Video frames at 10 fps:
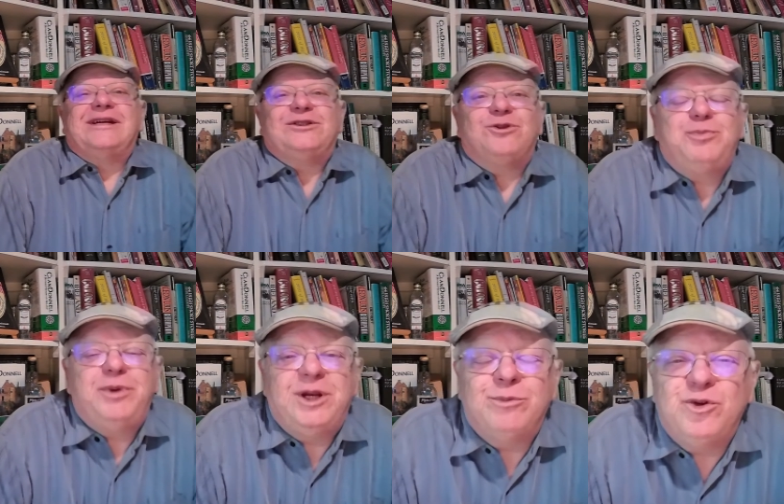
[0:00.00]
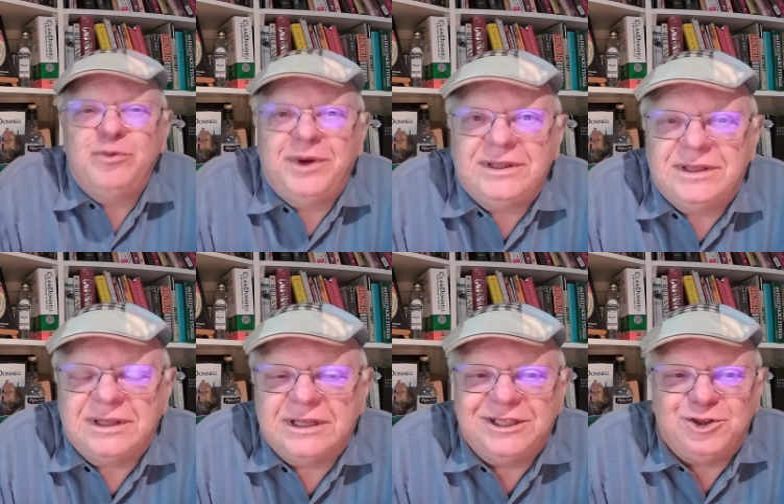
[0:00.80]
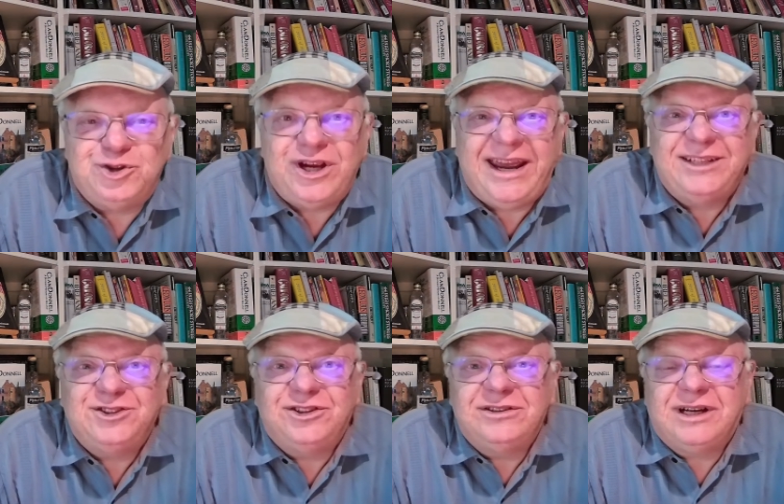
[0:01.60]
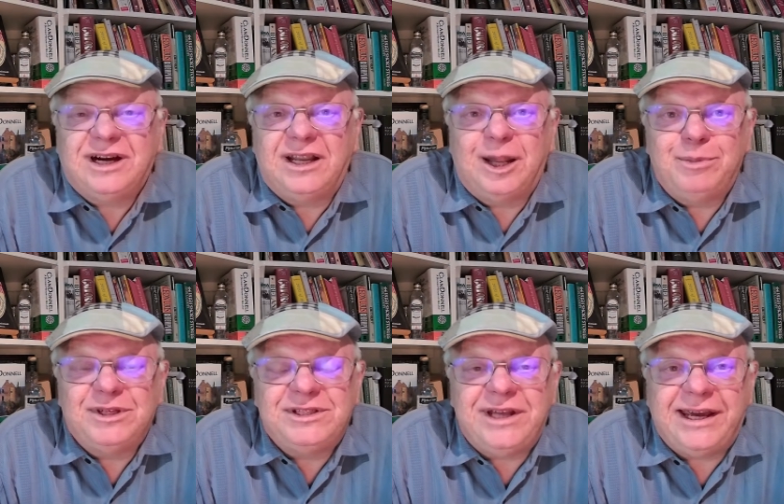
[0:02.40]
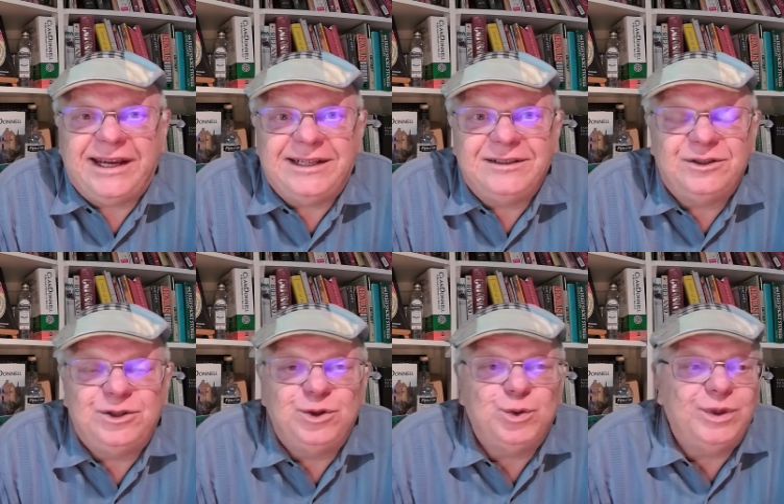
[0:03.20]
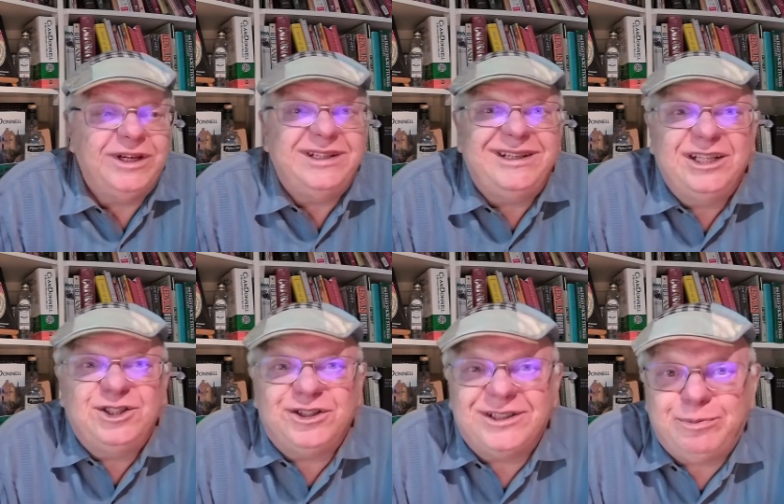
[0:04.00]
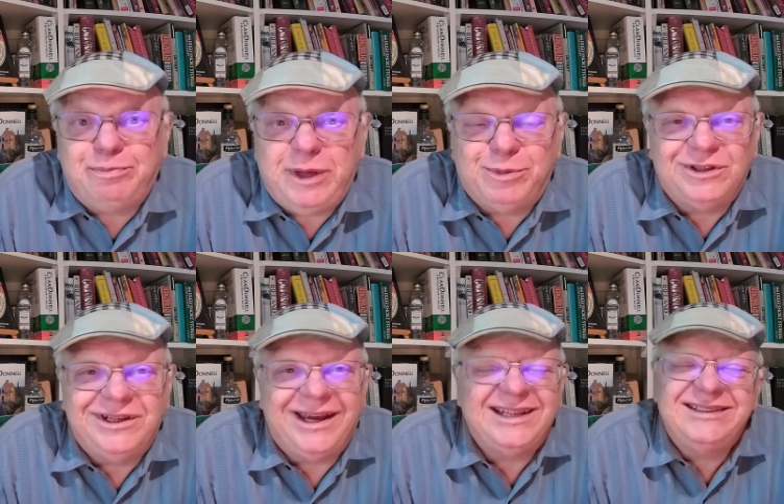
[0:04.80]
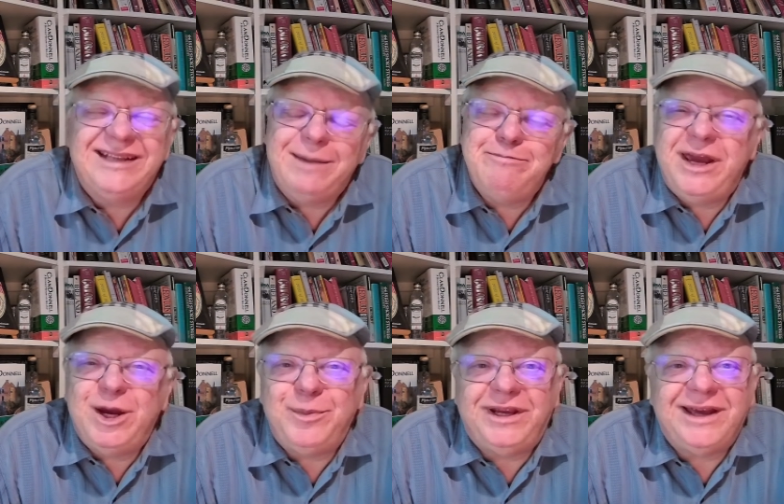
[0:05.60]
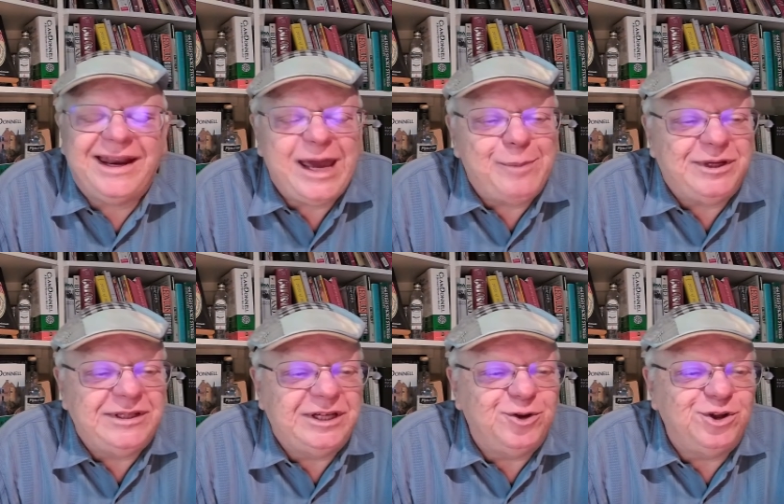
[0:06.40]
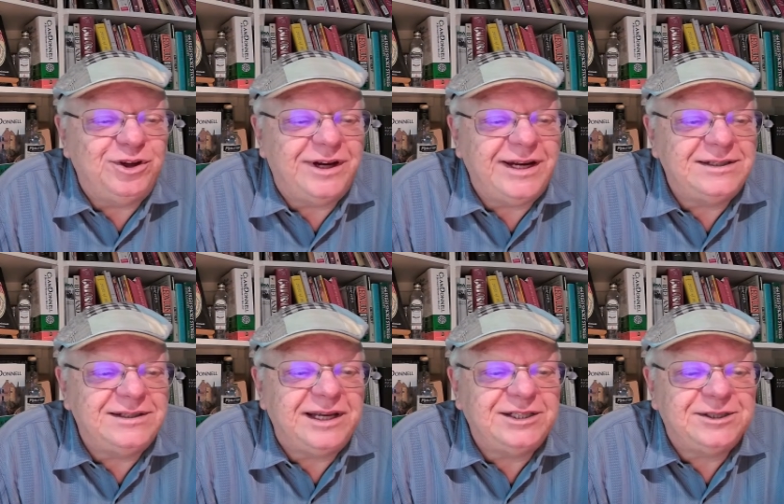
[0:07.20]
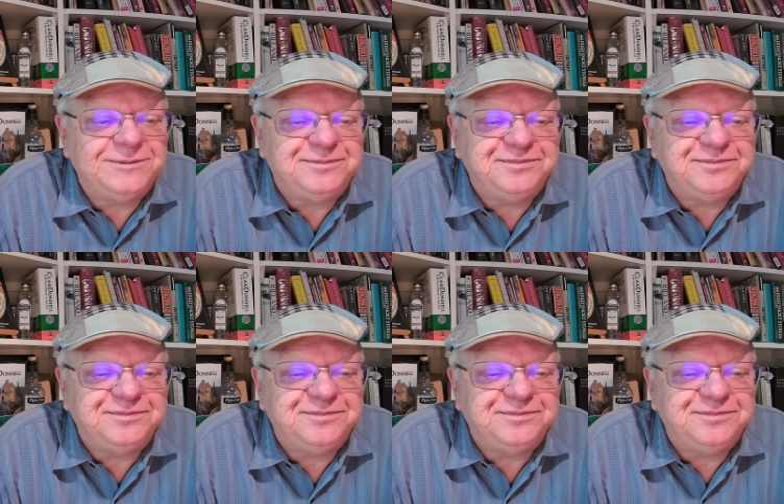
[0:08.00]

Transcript: So there's been a movement to change Columbus Day to Indigenous People Day, and that may or may not happen here in the United States.